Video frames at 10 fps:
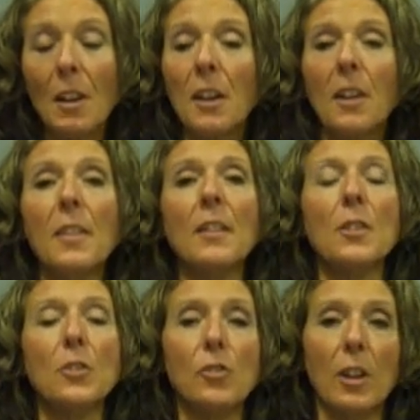And I think
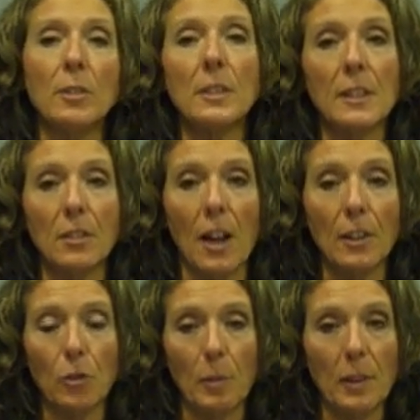there's general
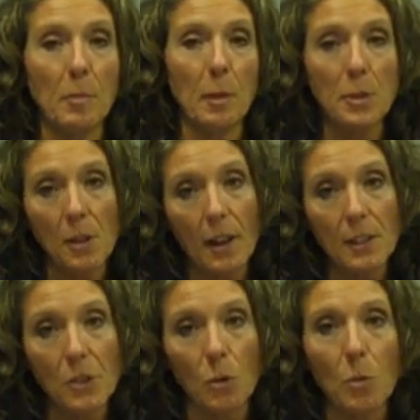acknowledgement that most
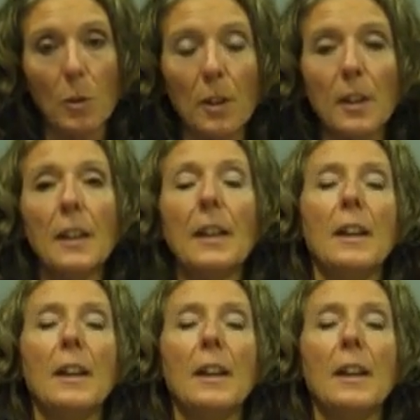diets don't work.